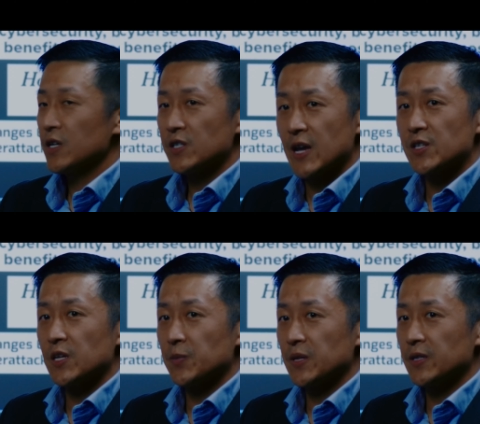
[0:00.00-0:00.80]

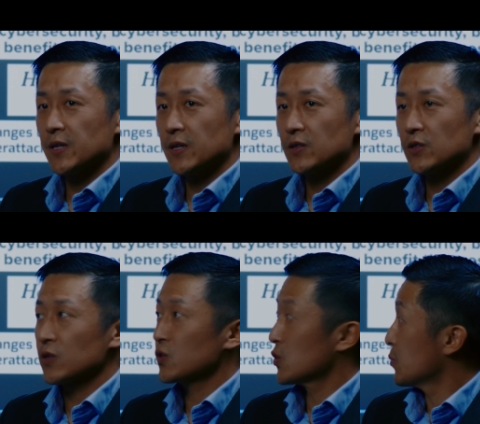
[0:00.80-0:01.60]
ChatGPT
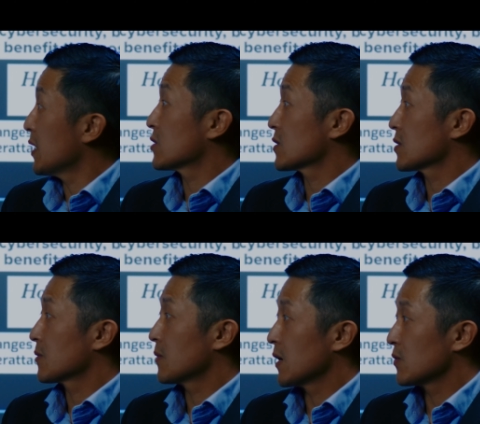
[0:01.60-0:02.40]
took two months.
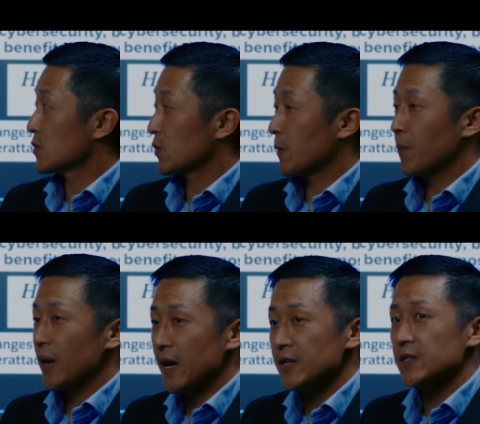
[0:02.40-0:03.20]
Right? So the
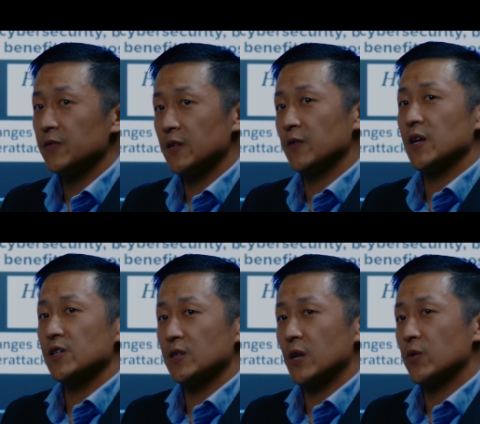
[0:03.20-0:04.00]
pace of
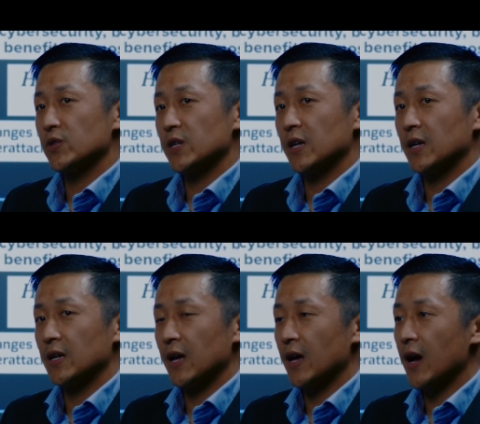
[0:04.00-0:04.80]
innovation that we're seeing
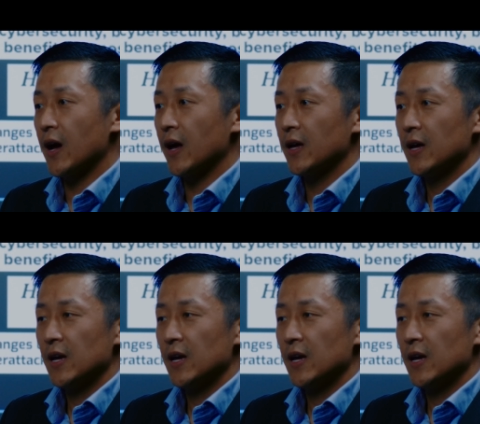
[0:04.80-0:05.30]
in AI